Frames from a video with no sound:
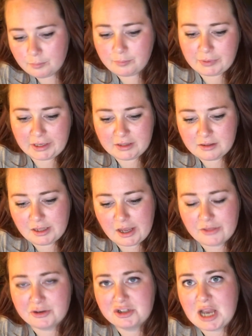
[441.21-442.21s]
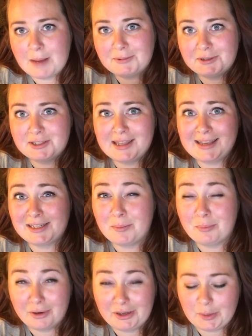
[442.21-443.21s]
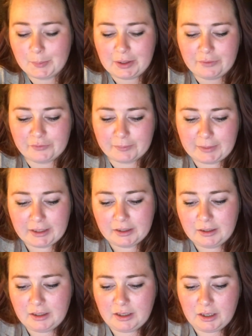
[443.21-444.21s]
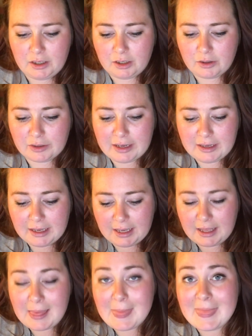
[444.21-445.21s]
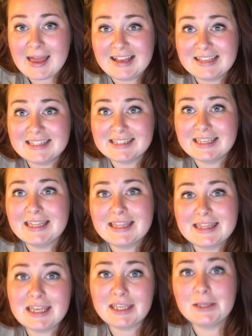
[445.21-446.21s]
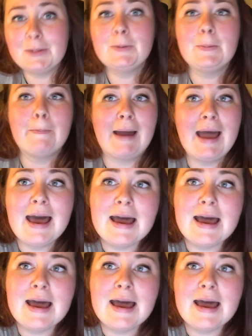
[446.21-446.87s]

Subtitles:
But the other chapters lined up pretty well for me. Okay, and that is it. Thank you. Bye.